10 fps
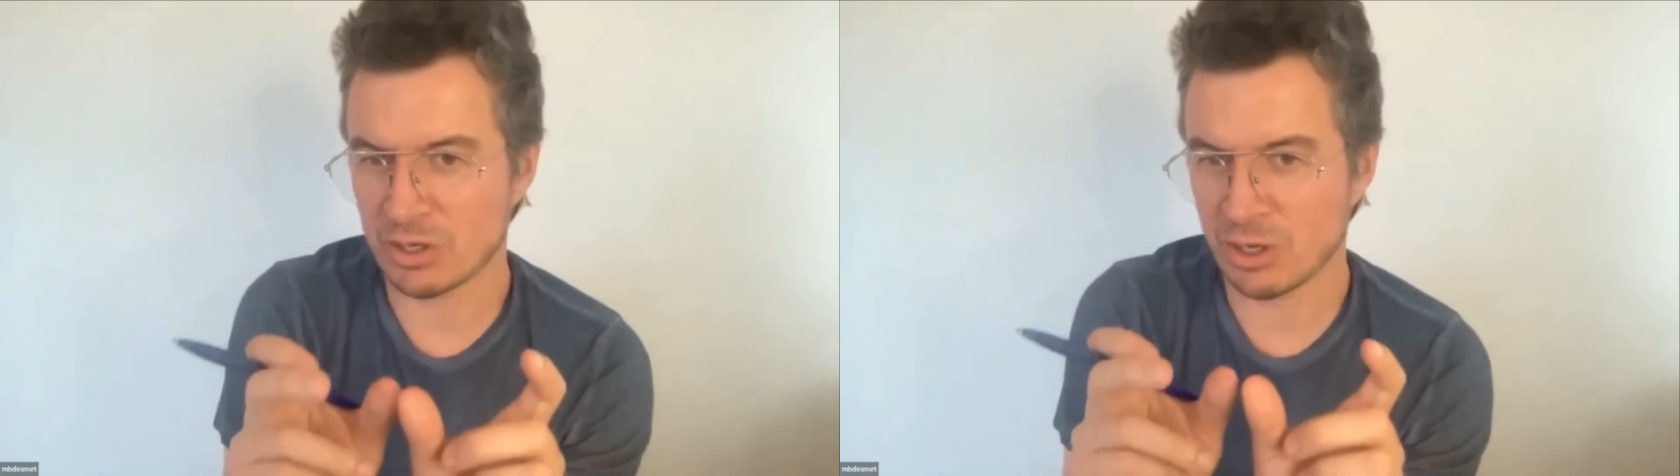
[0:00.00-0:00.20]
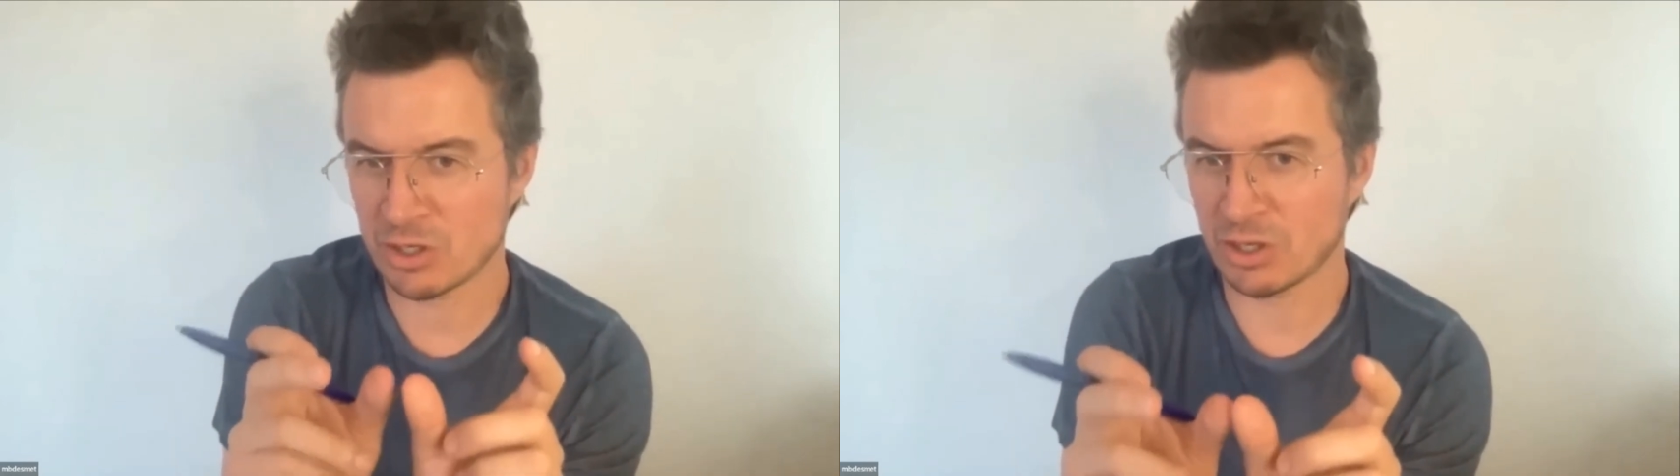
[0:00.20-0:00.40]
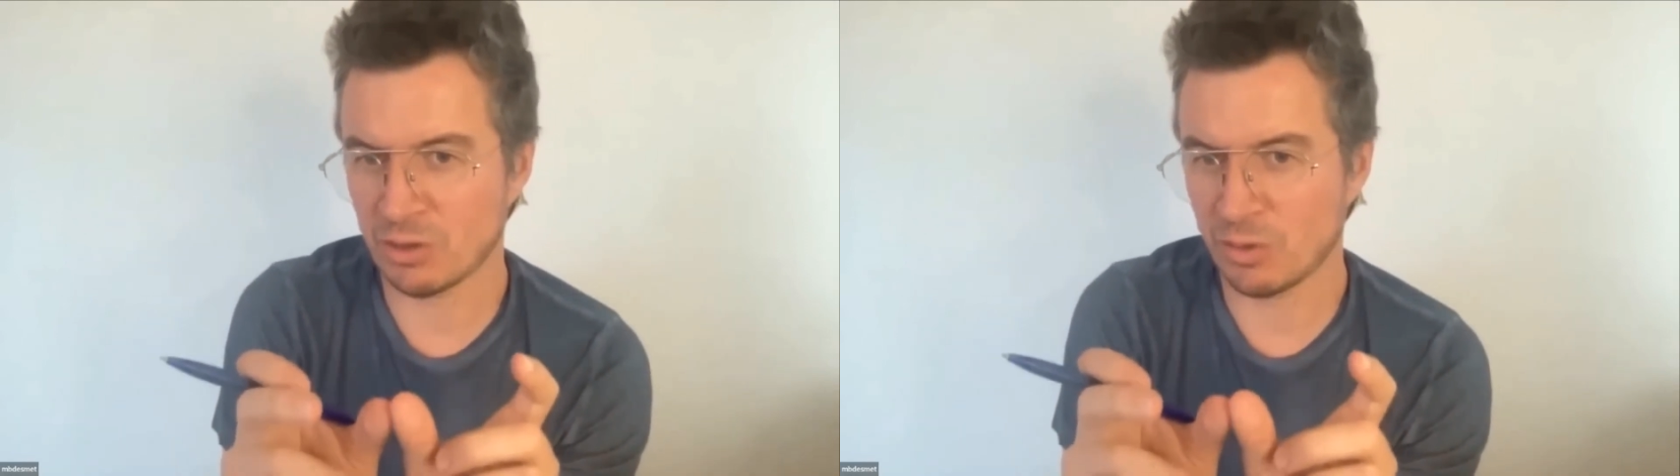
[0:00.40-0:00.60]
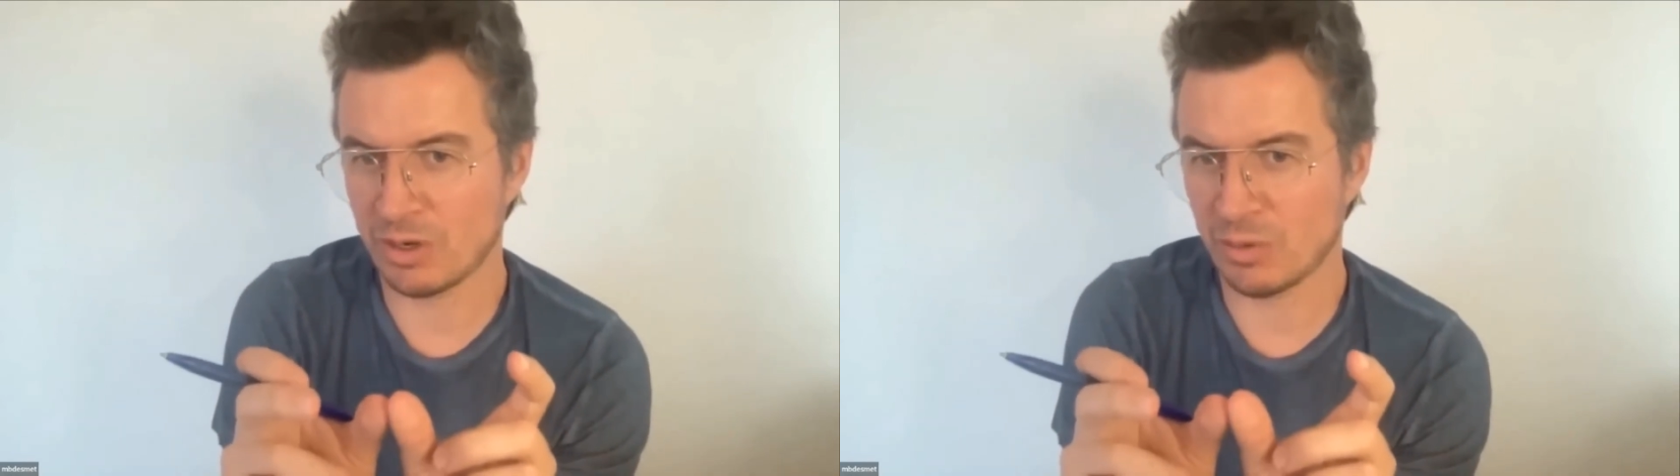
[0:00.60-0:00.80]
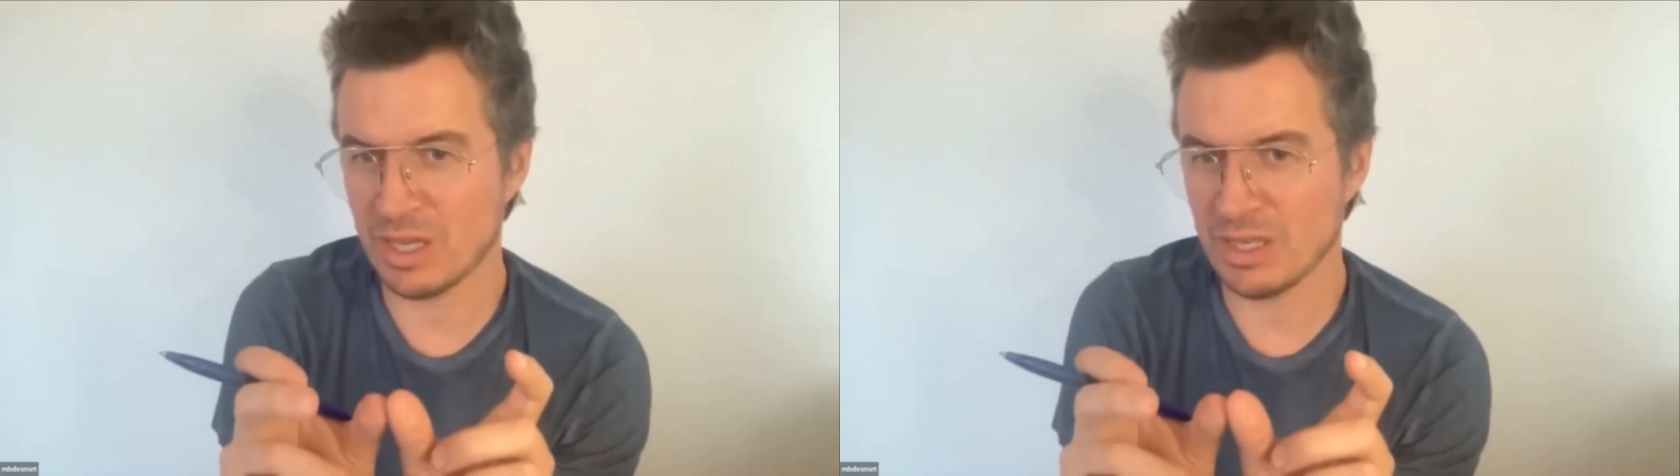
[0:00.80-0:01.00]
logical
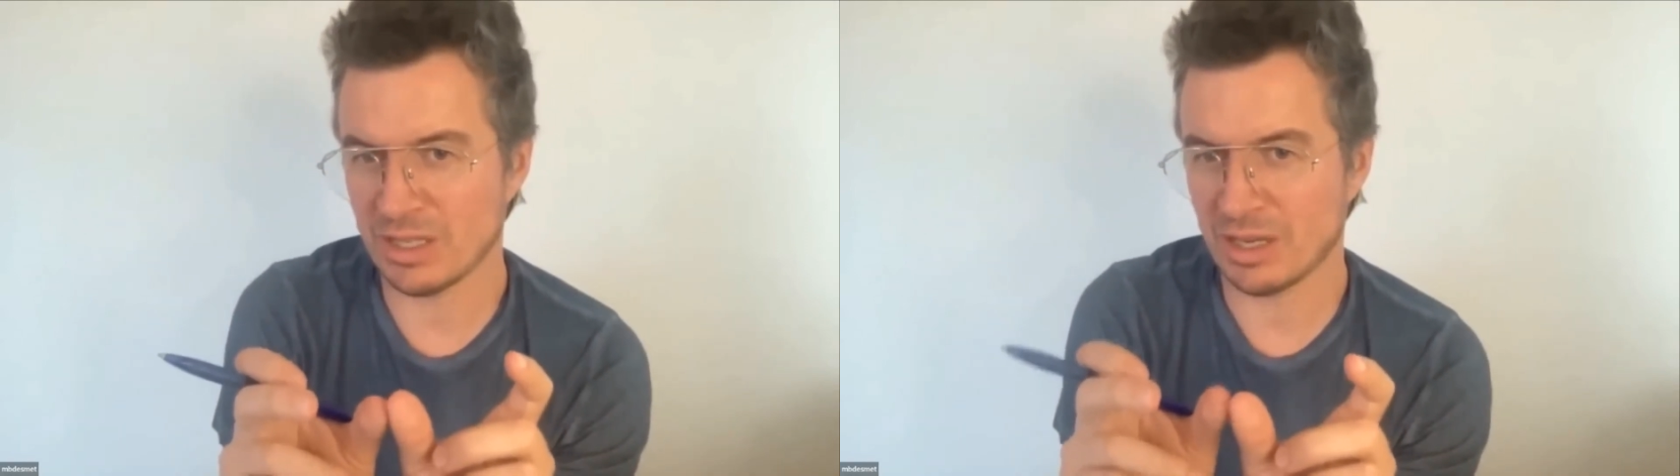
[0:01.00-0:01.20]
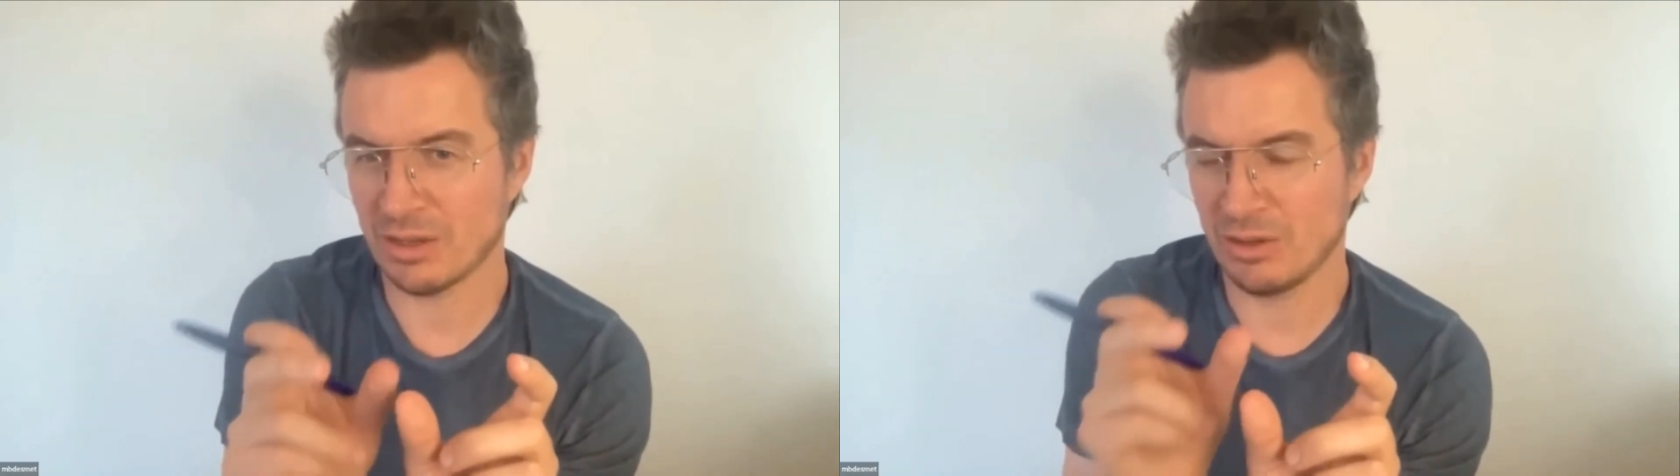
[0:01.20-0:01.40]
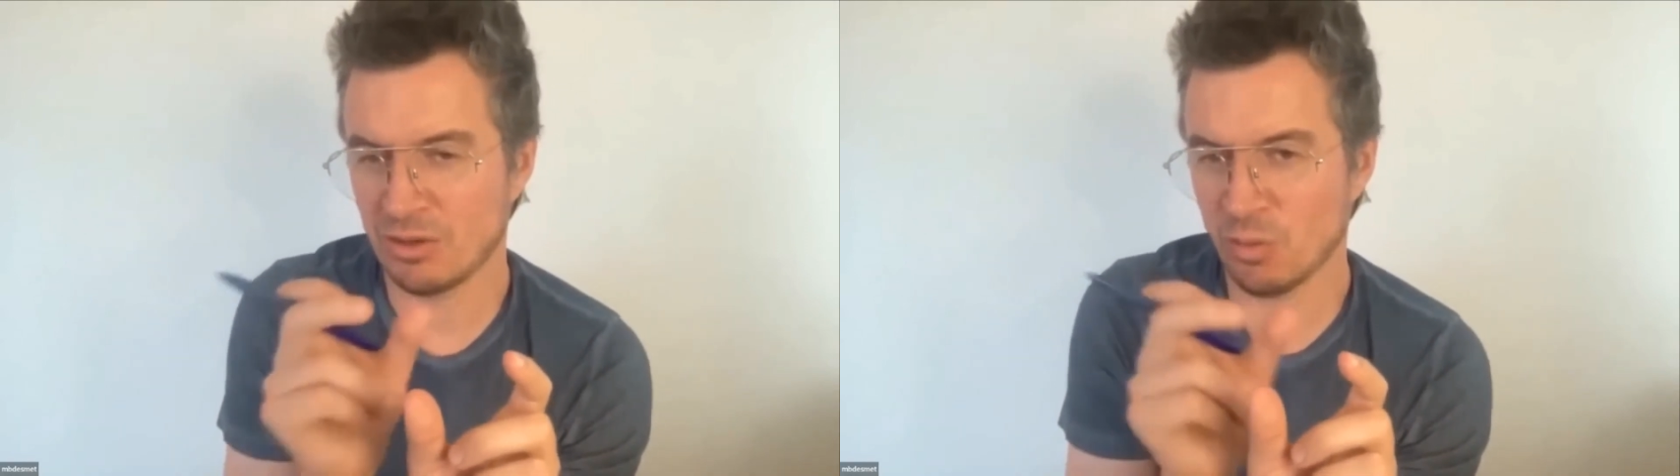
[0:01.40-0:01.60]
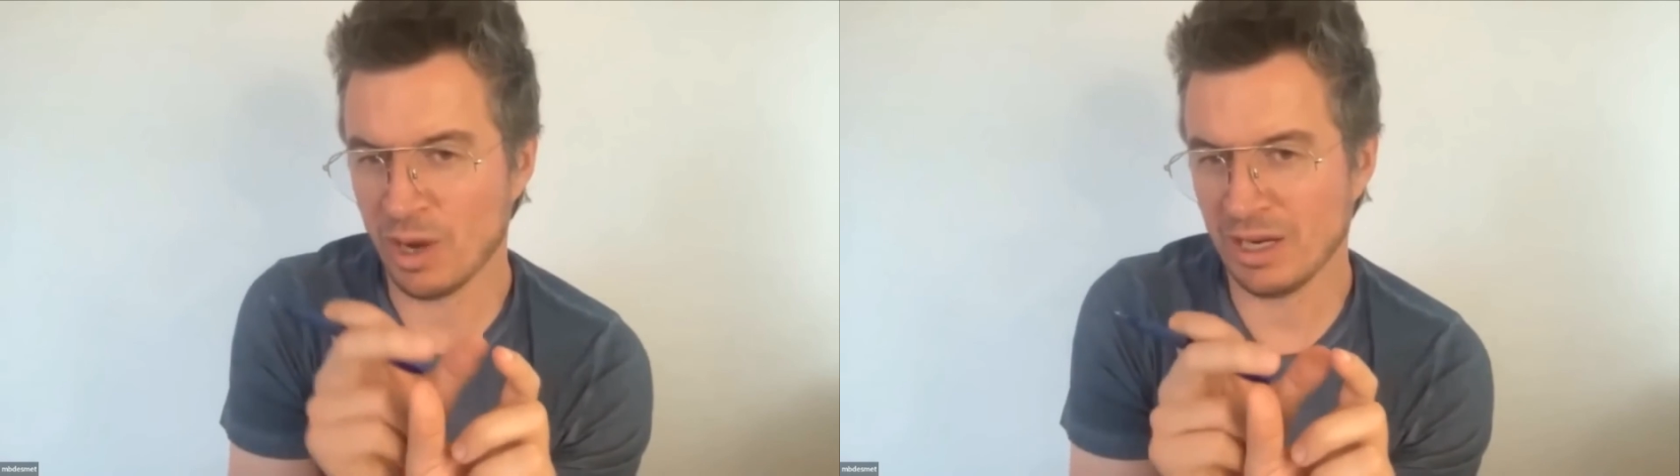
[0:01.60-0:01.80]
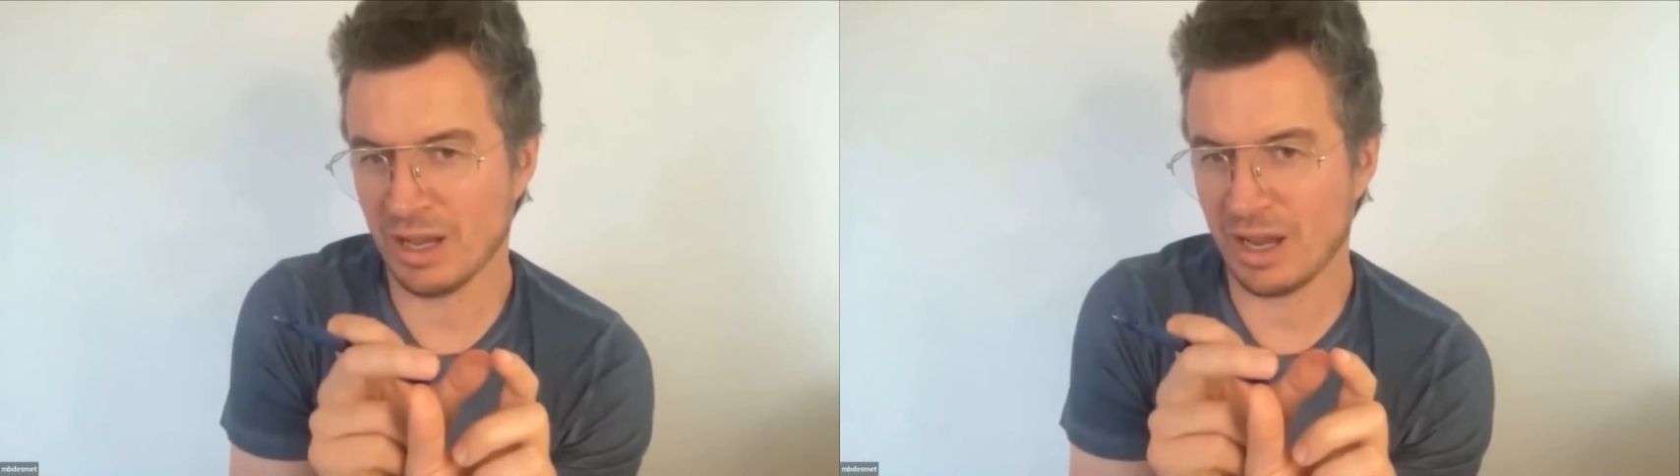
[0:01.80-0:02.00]
reasoning, the
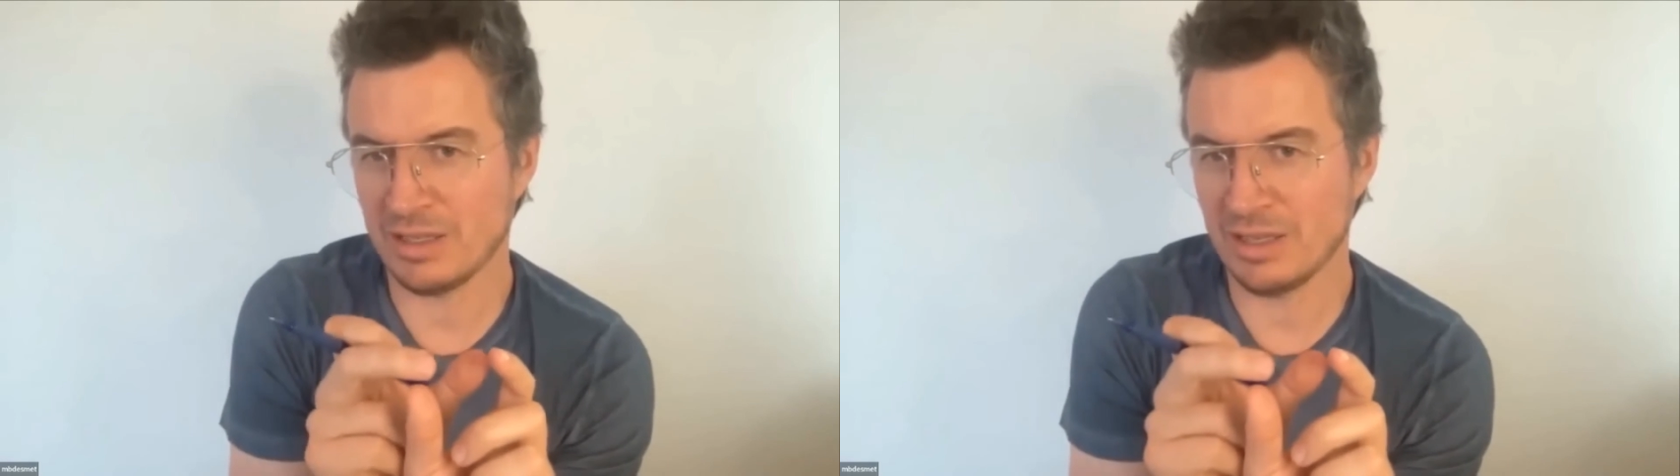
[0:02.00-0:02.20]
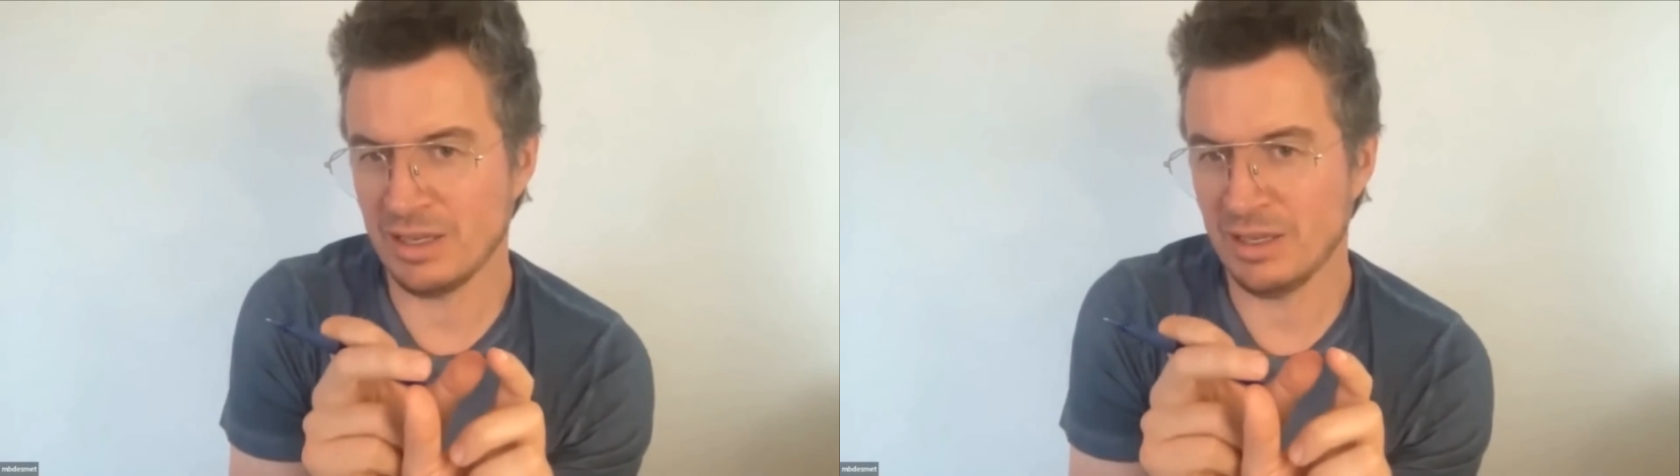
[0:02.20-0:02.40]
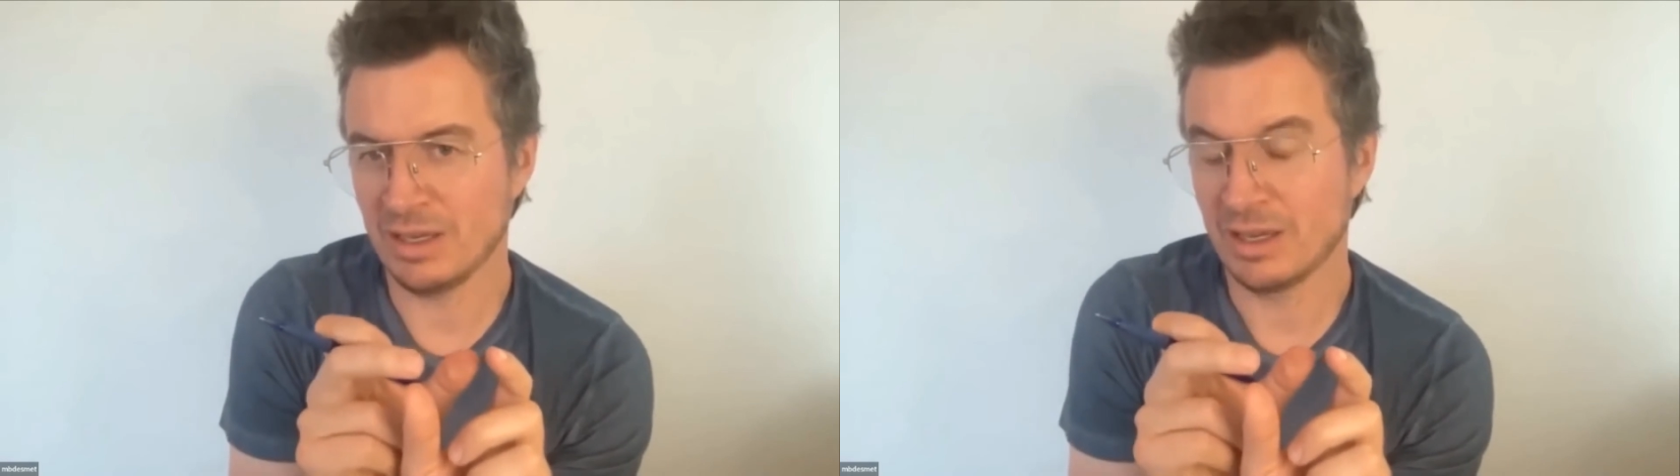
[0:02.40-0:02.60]
one idea